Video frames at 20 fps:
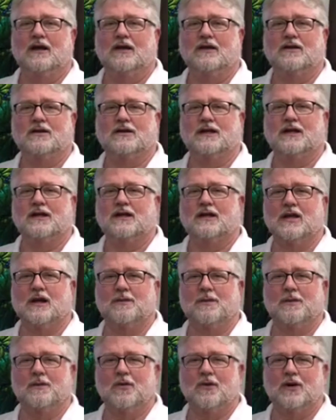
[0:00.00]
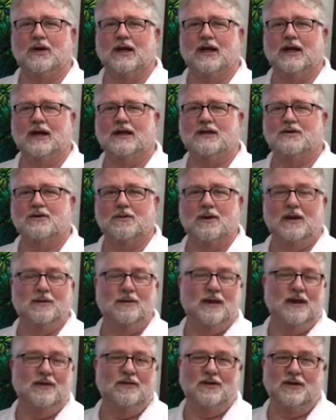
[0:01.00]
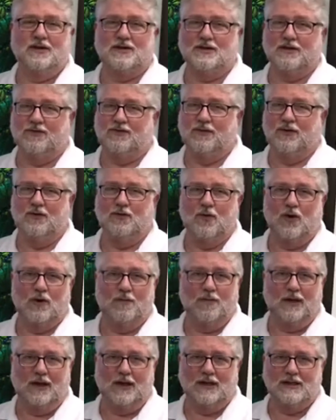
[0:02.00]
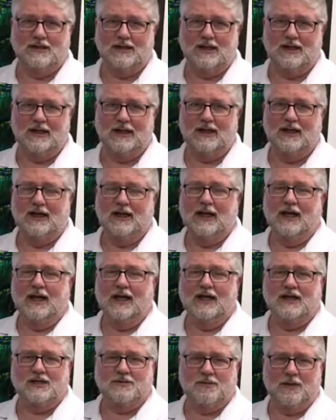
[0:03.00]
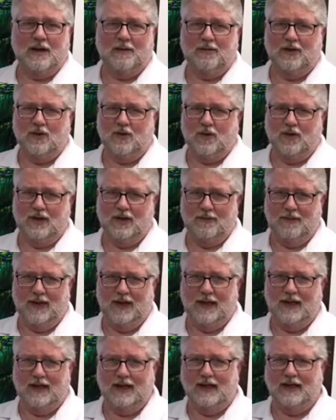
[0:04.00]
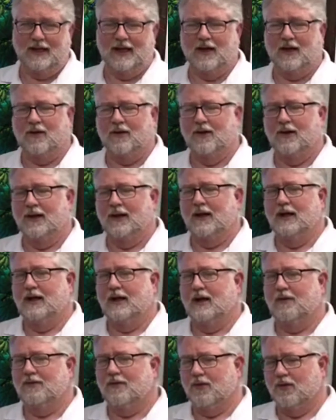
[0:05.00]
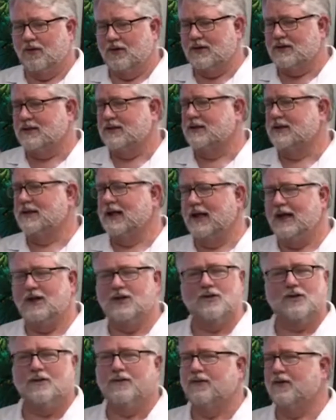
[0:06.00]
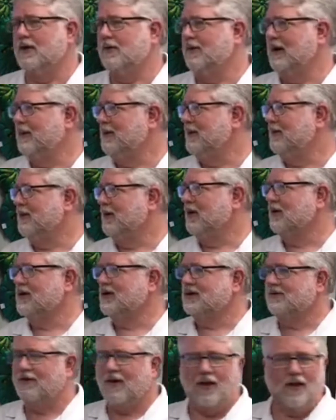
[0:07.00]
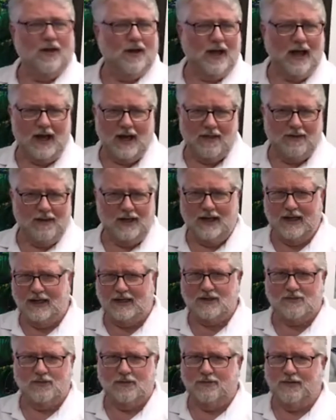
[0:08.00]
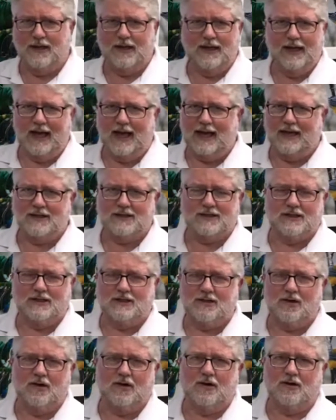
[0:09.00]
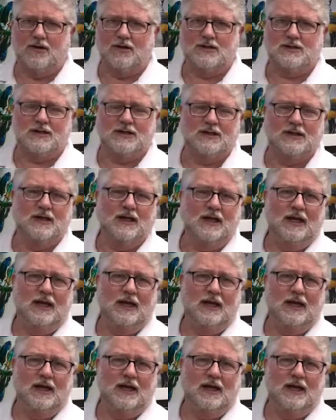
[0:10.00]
just get a couple more days, or maybe even just a few more bugs in it, it's probably going to make it. Now, of course, the danger for a baby bird that's fallen out of the nest would be cats and dogs and